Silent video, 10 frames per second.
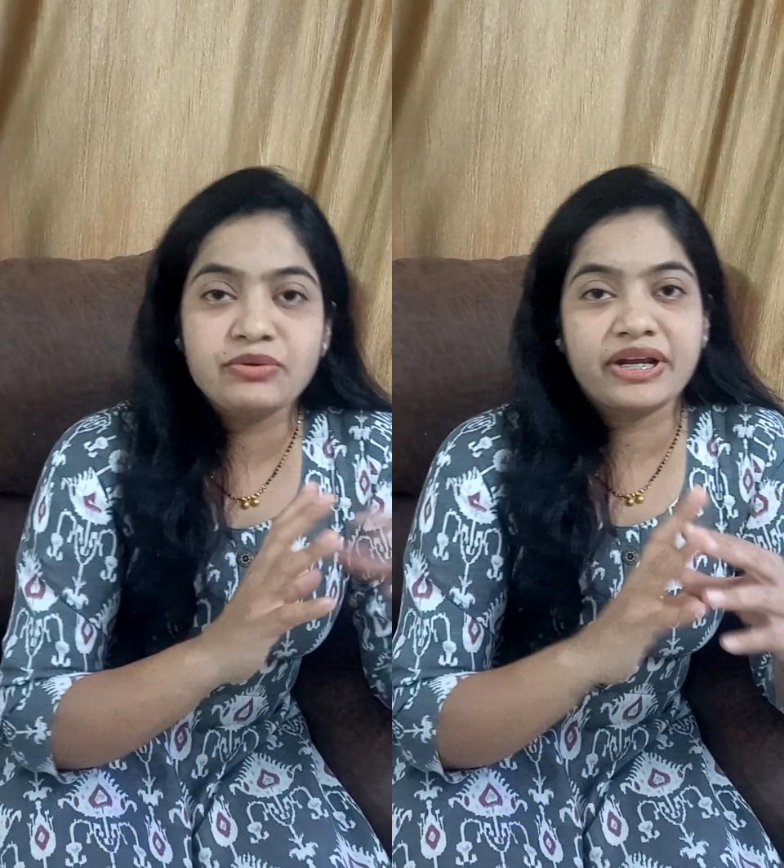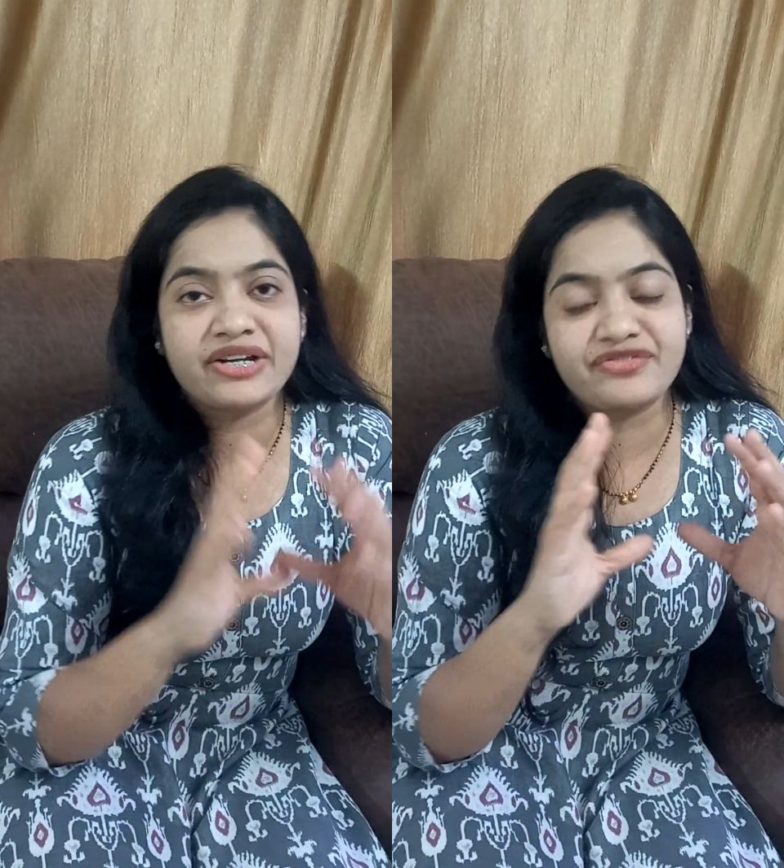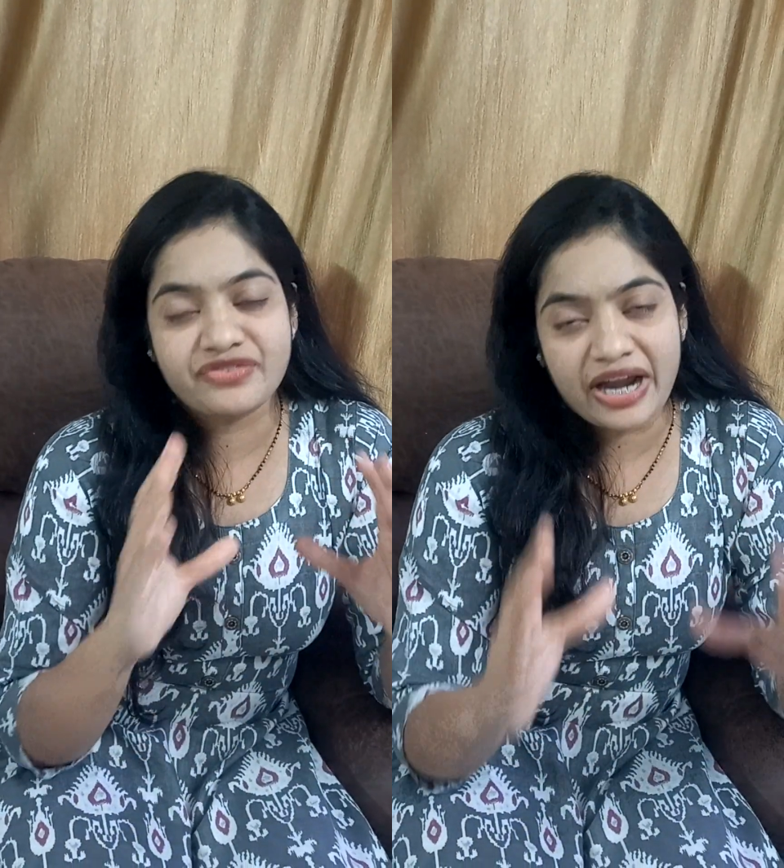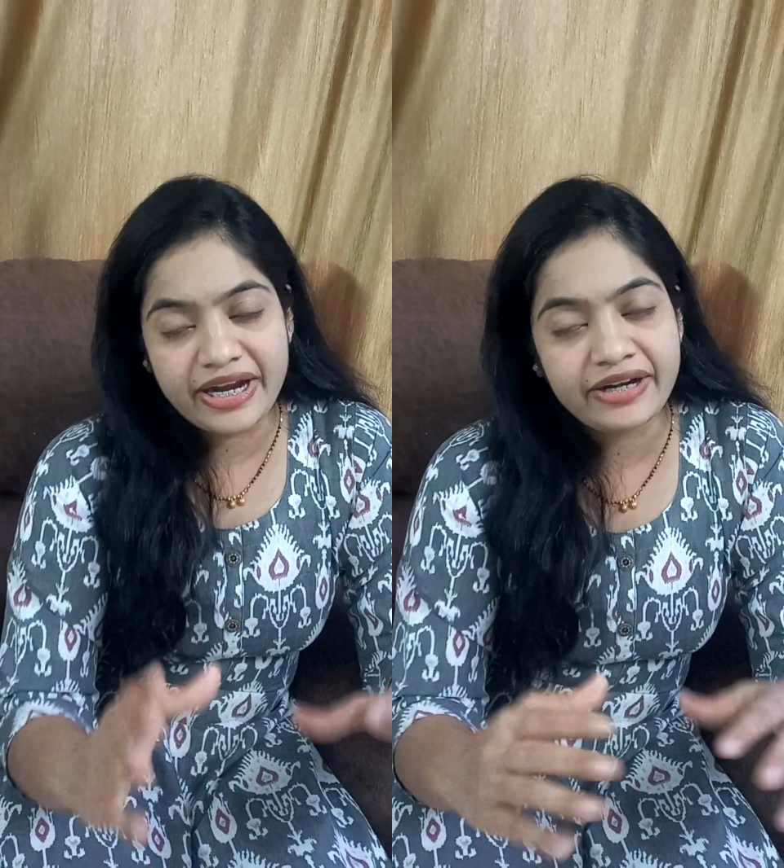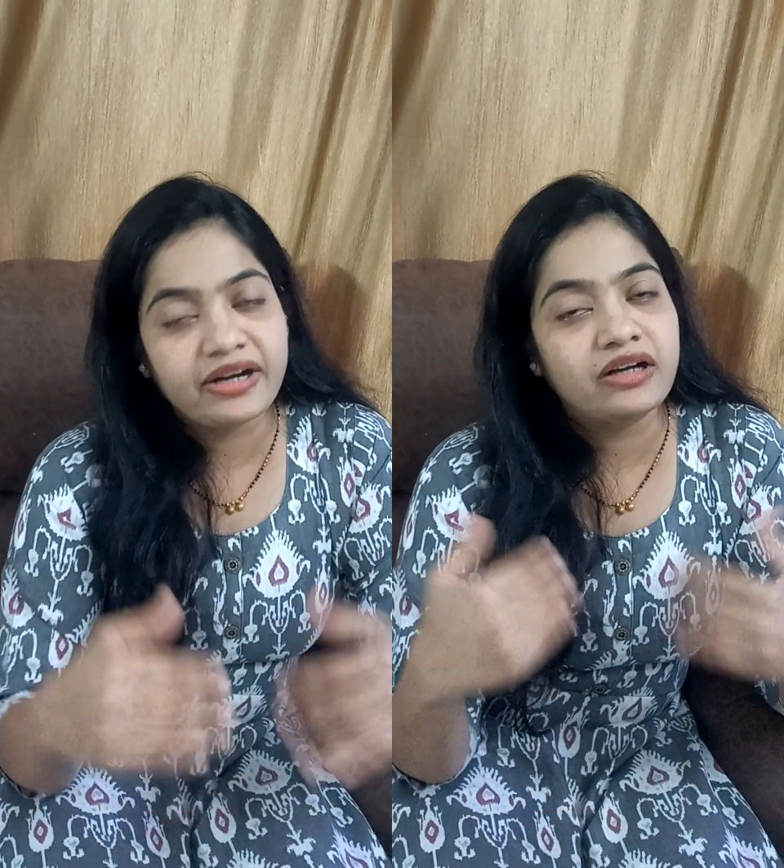you can
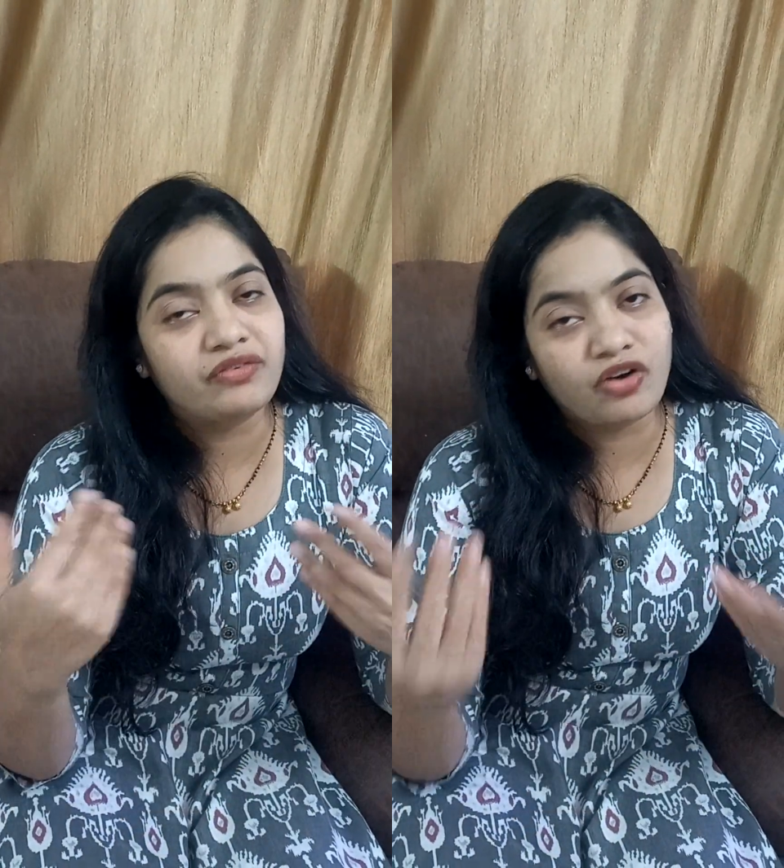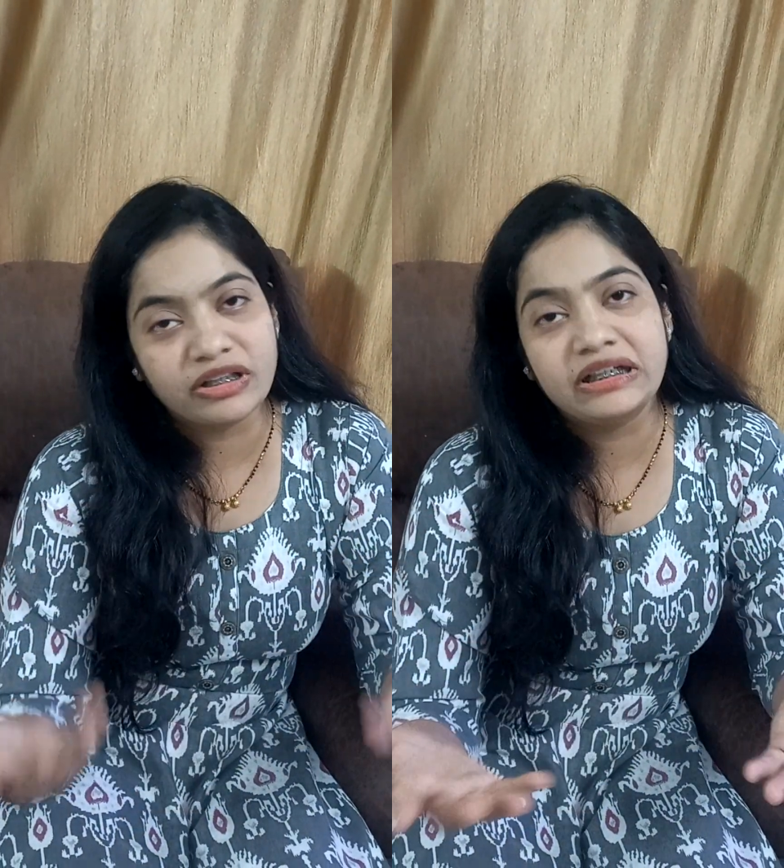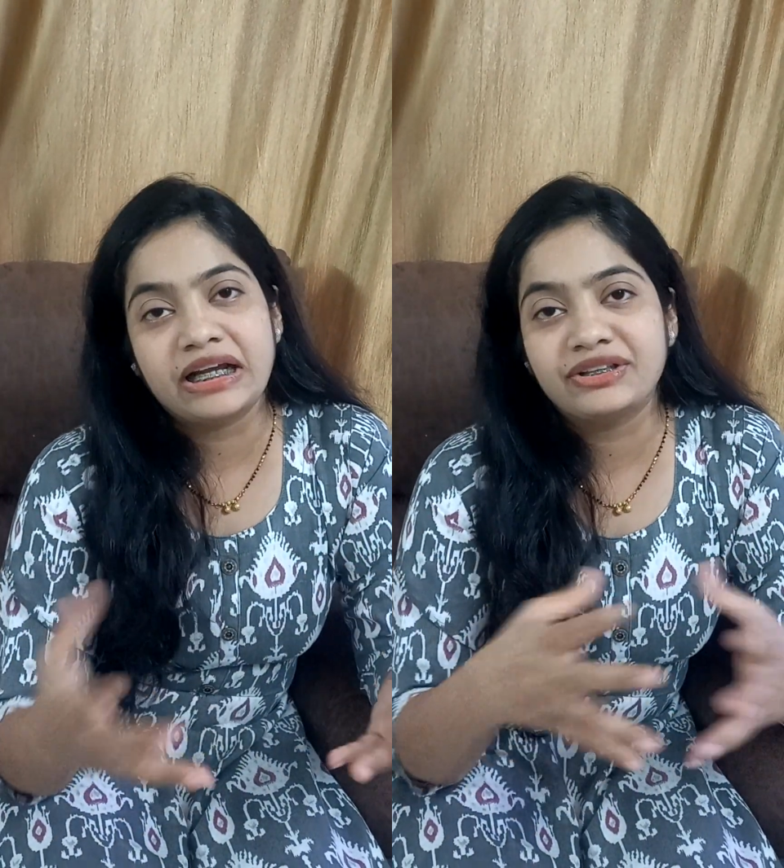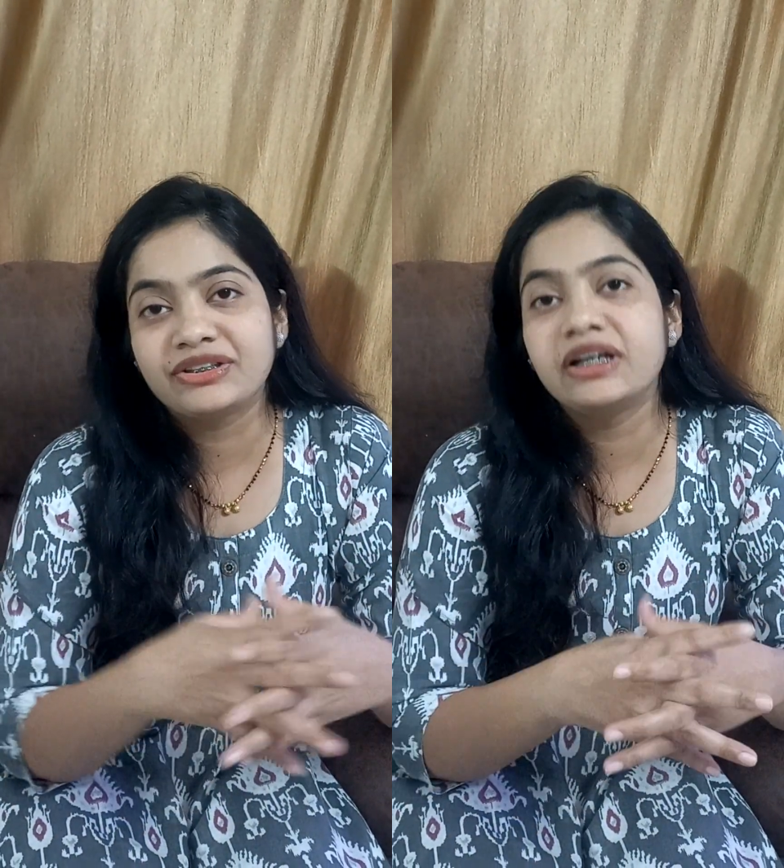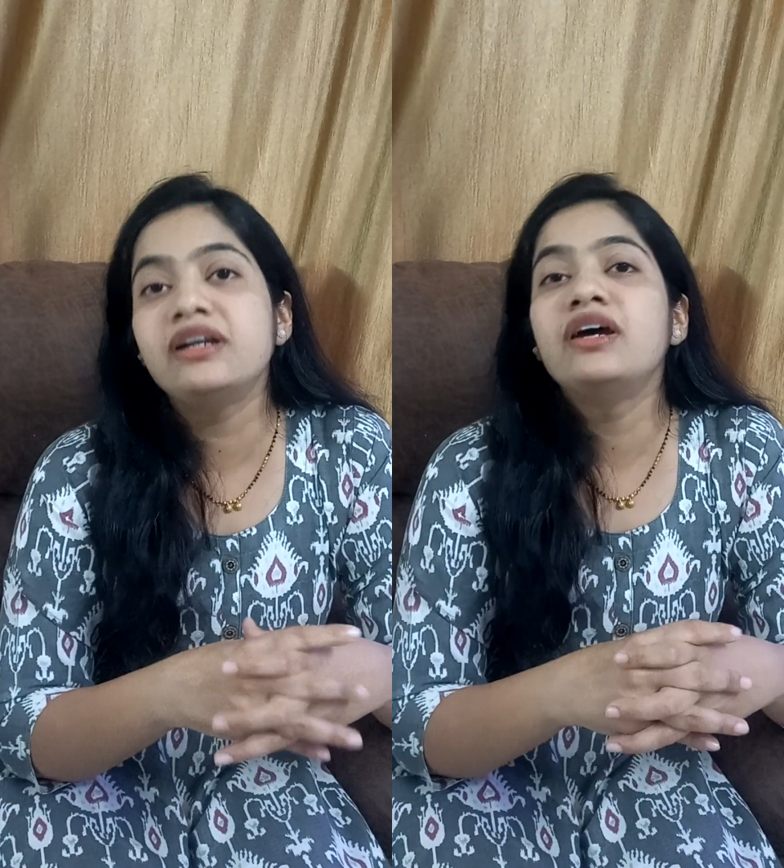try for the
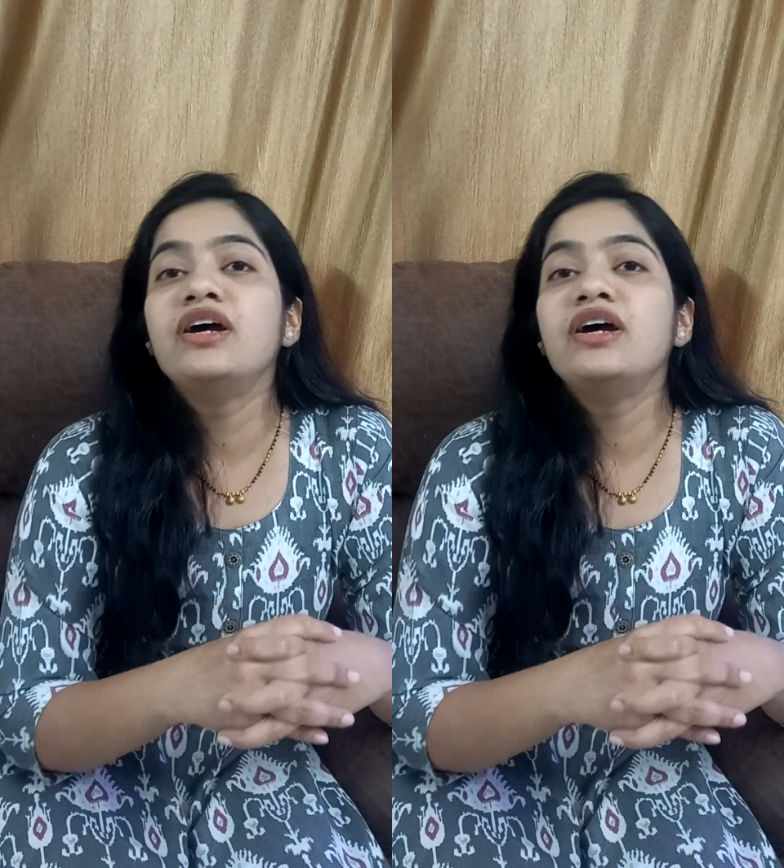natural,